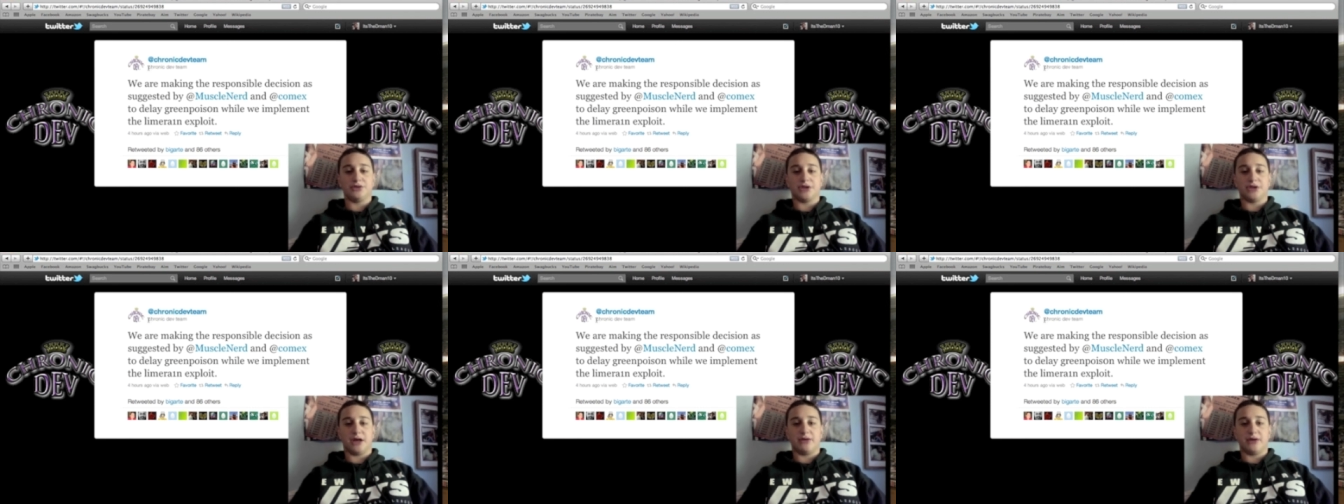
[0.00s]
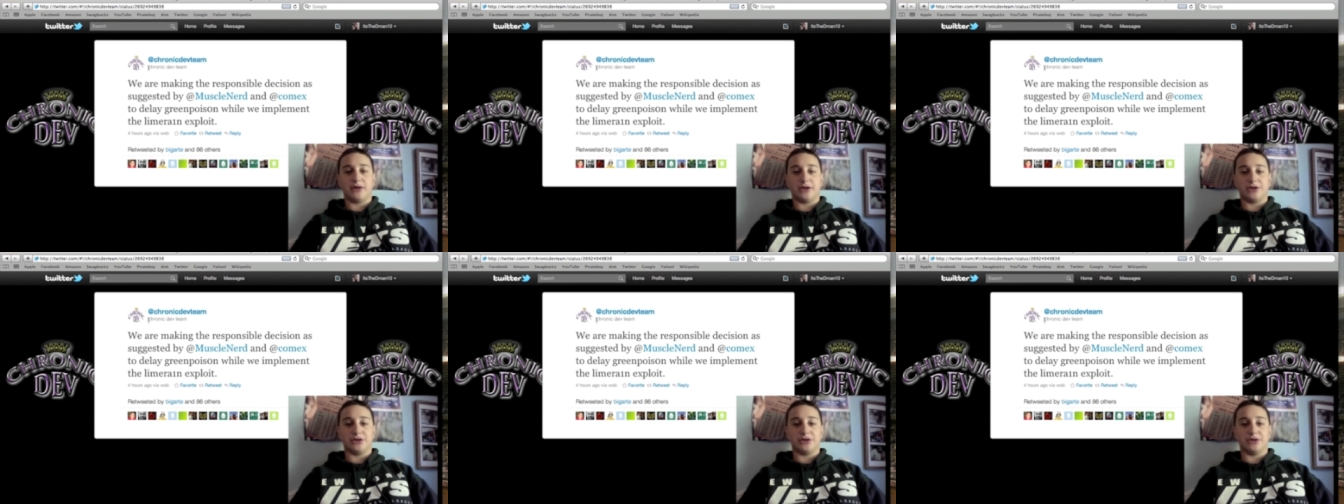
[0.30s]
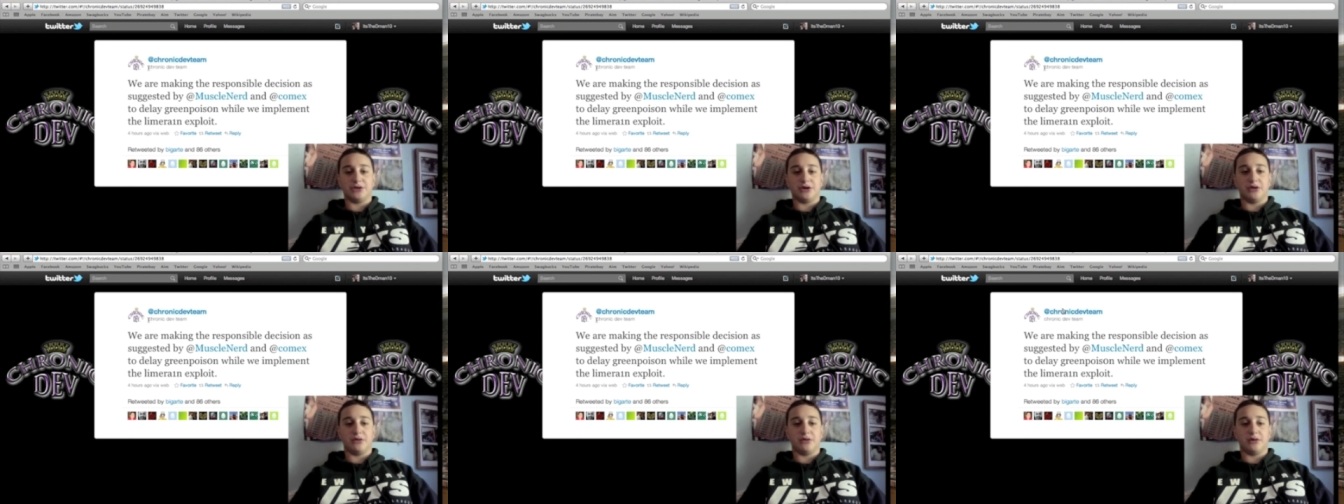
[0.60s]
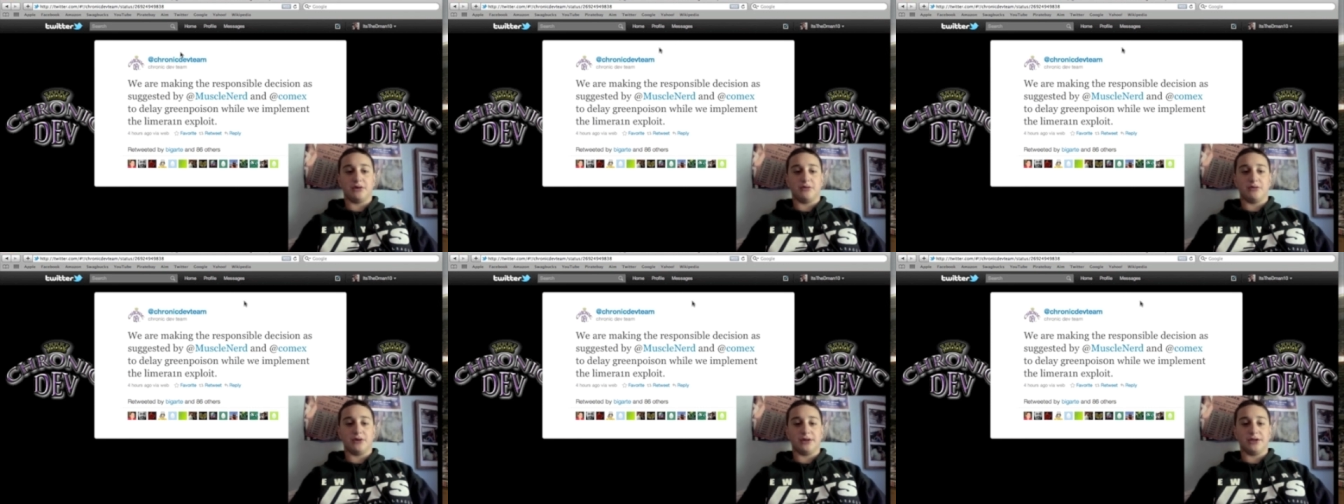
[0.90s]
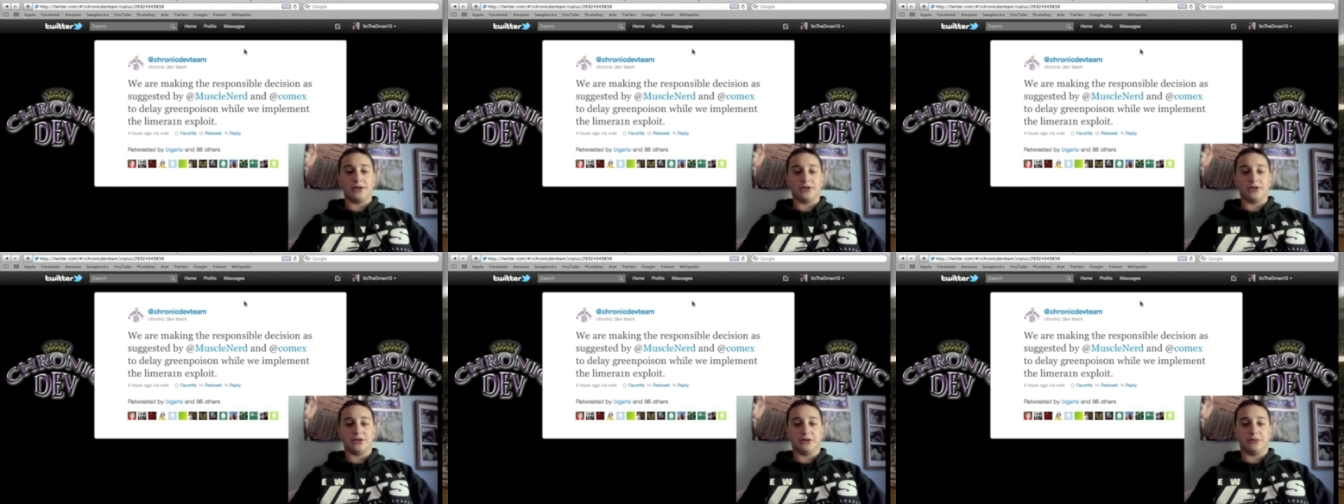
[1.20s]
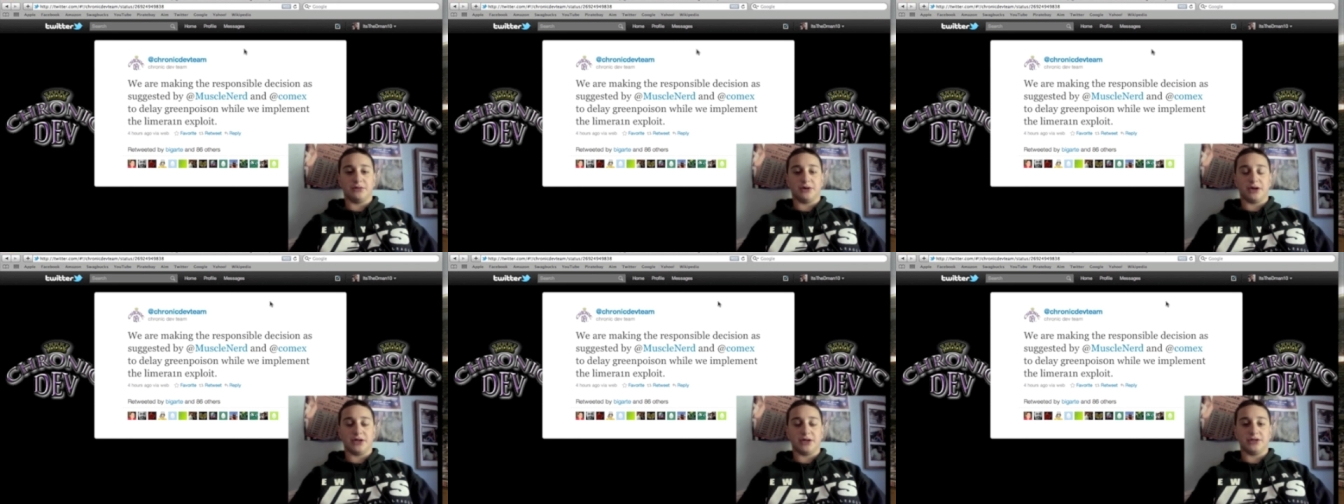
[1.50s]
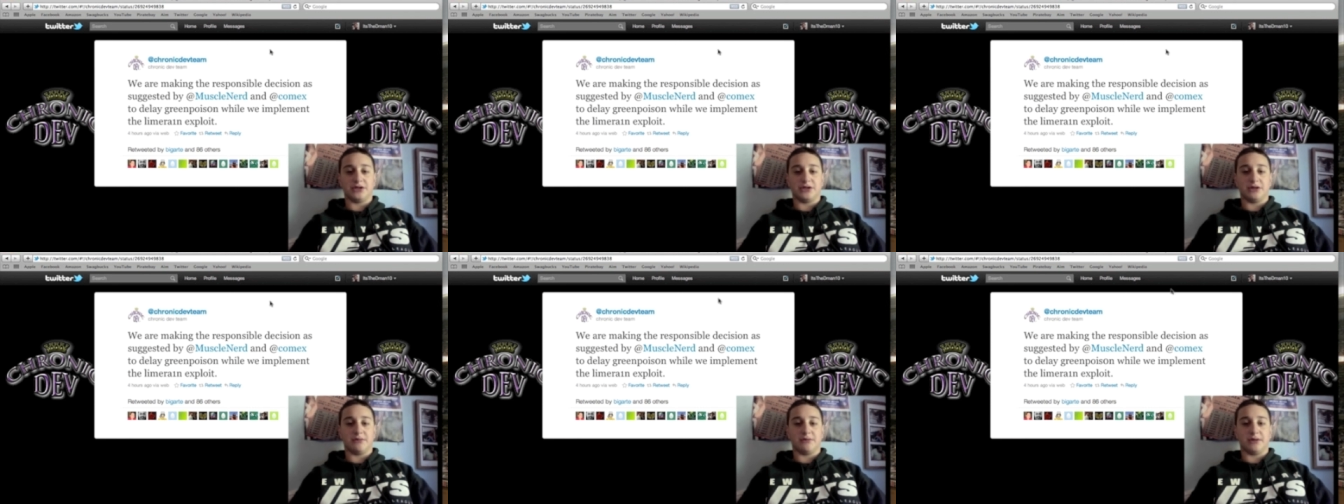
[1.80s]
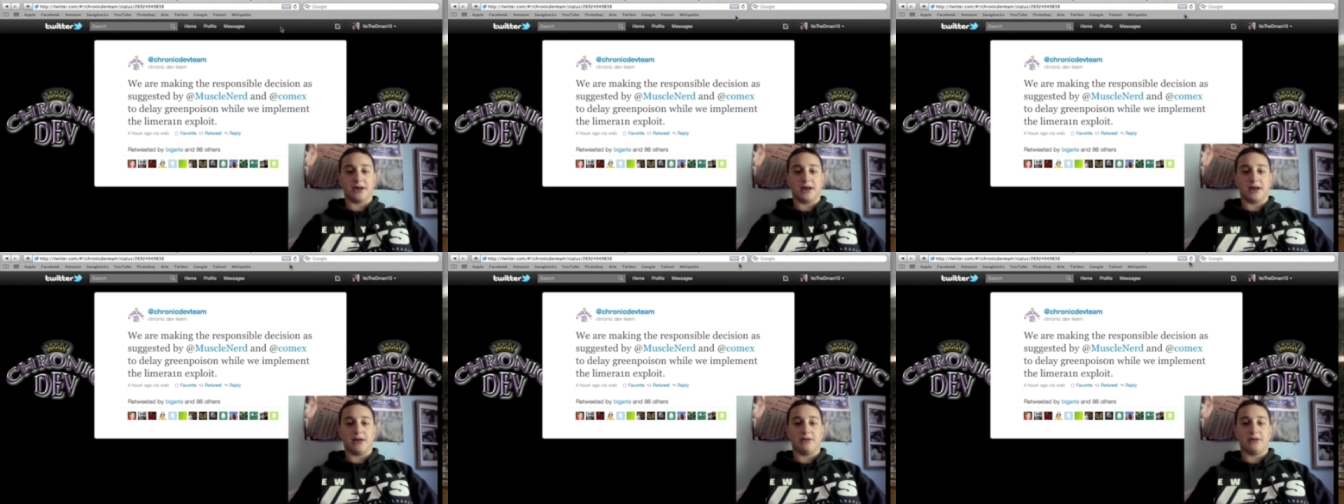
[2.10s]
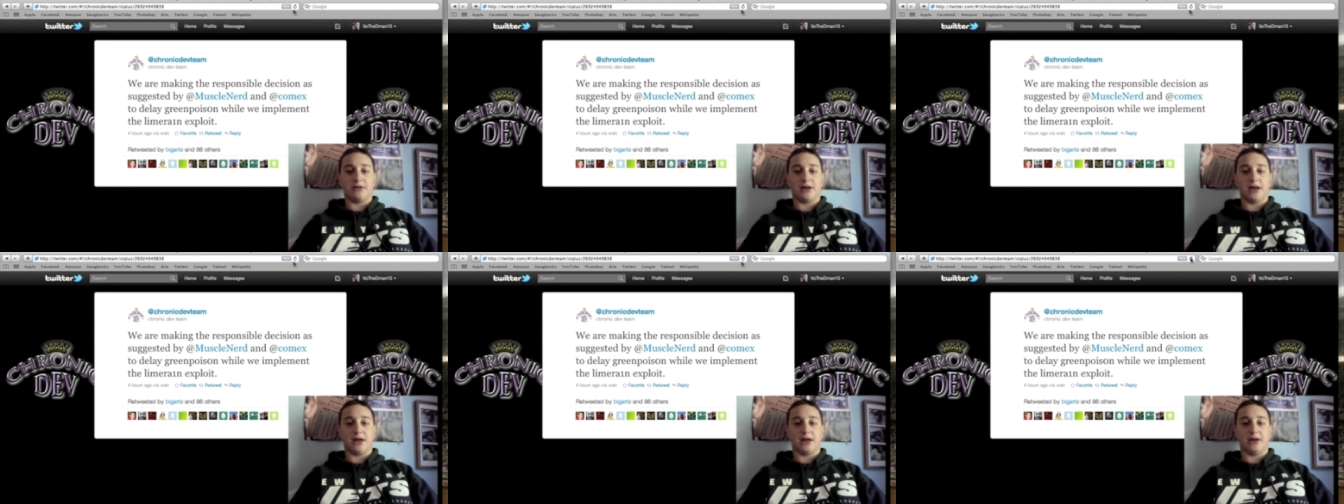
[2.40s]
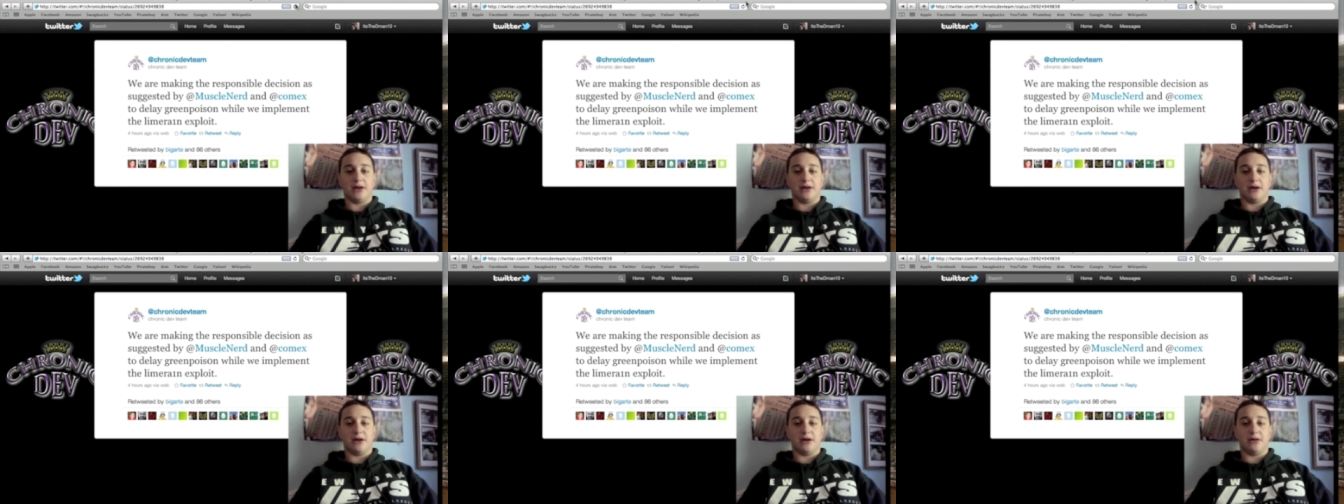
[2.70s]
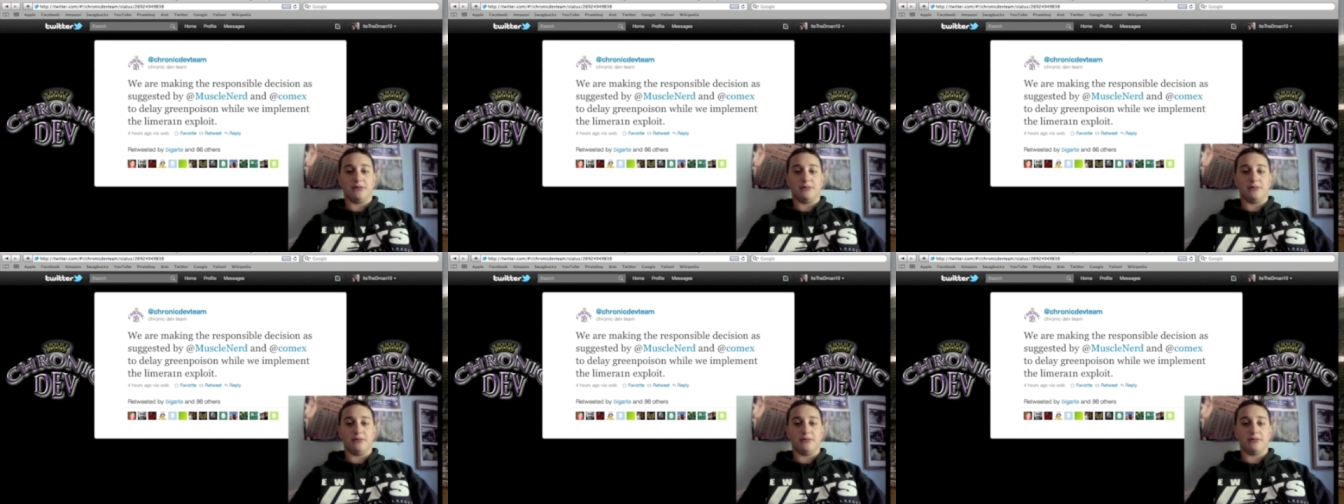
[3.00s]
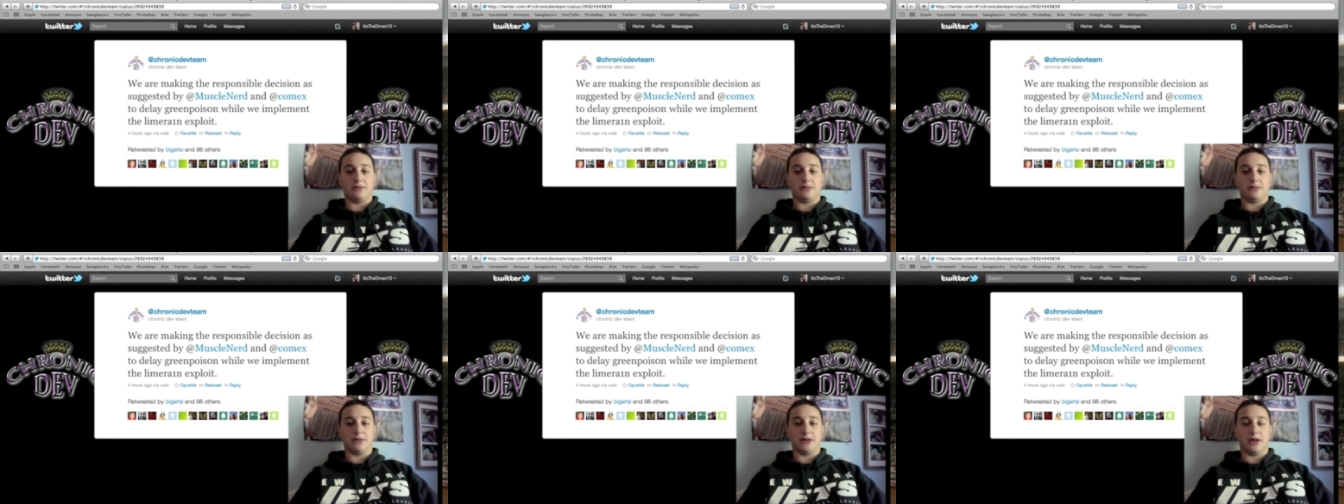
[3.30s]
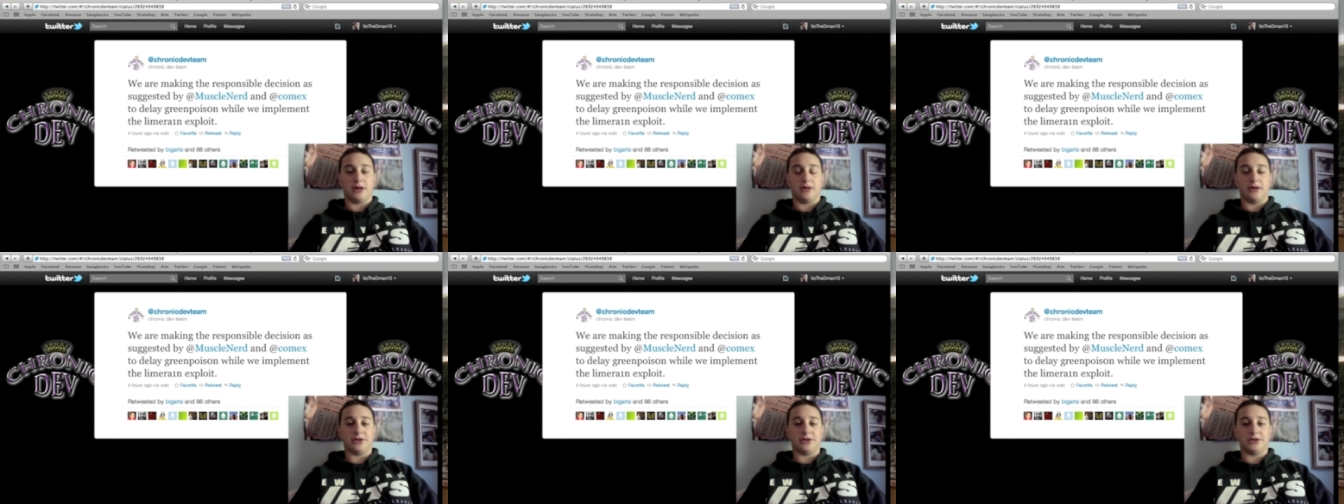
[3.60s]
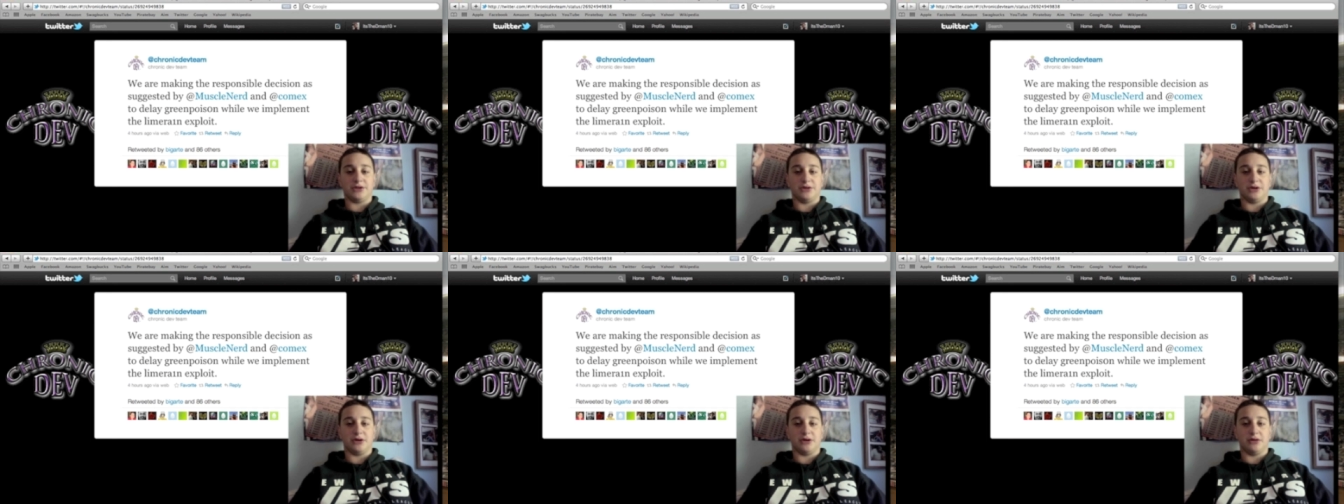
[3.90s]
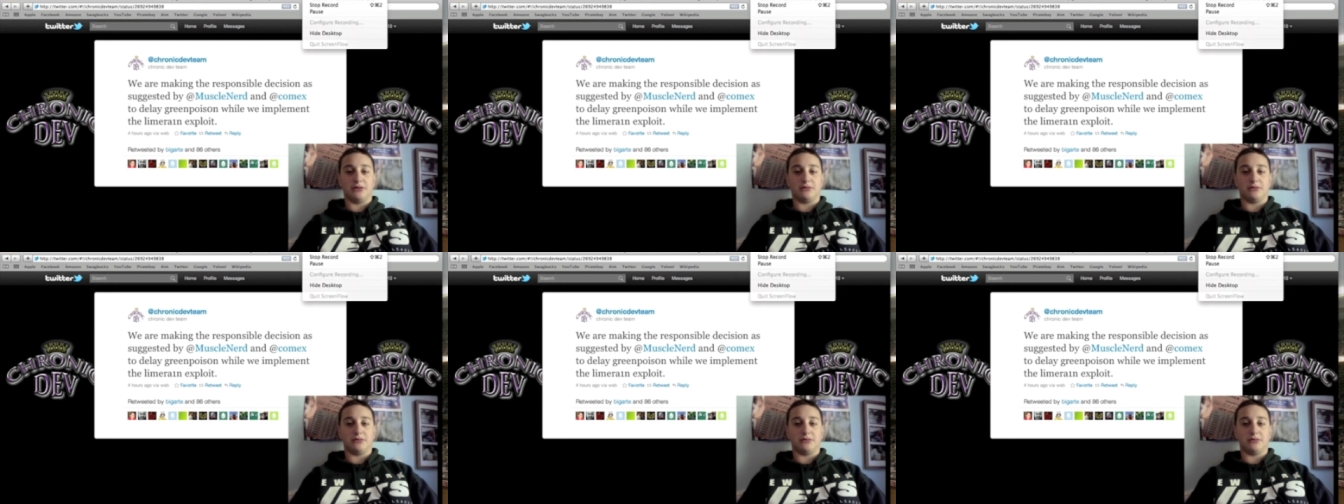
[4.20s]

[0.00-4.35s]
I'll let you know when the jailbreak is coming out, and um, I'll let you know.